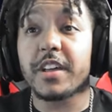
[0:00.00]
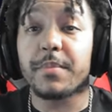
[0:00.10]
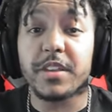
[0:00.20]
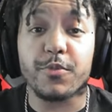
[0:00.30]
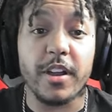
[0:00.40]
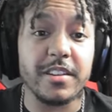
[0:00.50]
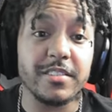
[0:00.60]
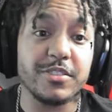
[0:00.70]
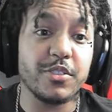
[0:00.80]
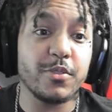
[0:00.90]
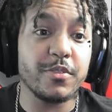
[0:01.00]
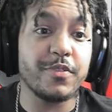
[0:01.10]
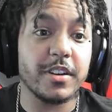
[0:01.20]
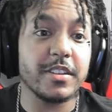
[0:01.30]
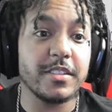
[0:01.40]
of that meat riding. Let's go to
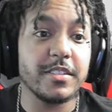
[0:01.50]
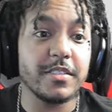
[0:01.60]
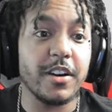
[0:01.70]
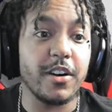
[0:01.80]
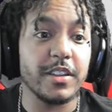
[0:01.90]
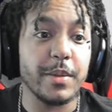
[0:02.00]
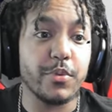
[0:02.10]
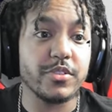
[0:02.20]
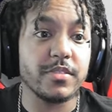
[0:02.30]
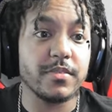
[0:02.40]
fucking the online portion.